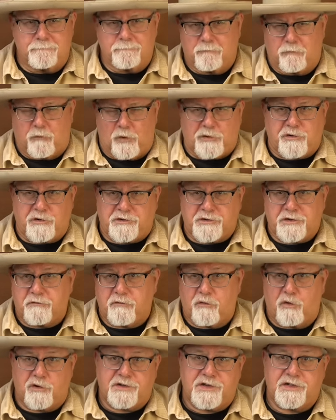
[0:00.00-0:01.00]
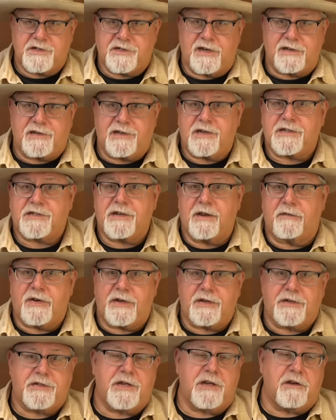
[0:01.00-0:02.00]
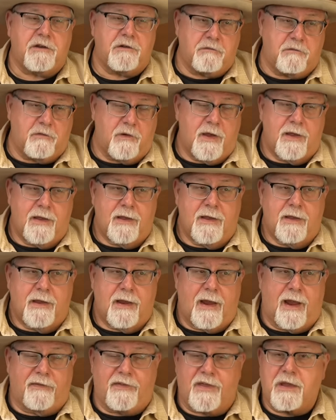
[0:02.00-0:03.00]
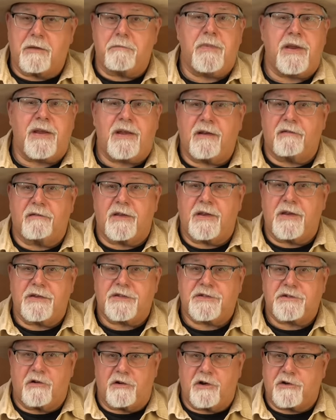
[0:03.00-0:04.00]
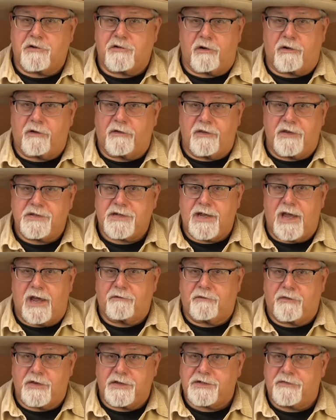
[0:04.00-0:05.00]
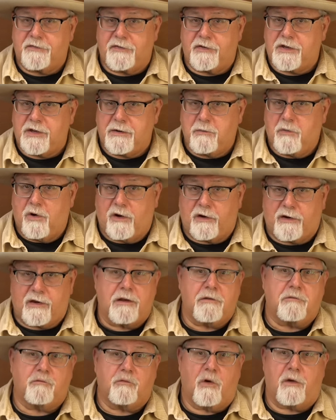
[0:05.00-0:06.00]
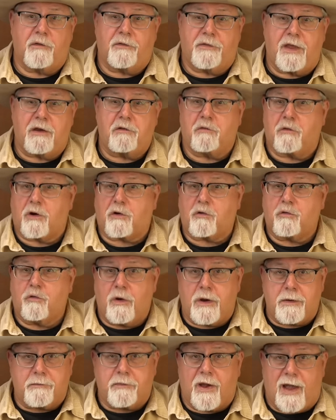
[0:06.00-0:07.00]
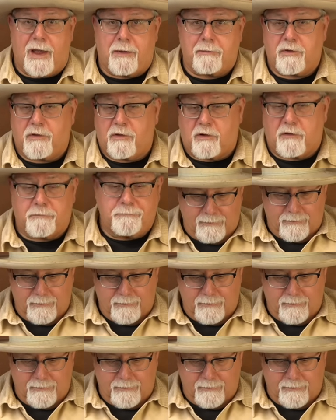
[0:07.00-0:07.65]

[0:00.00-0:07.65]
Richards conversions, 1872, and they immediately started turning these out for the civilian market, where they were quite popular.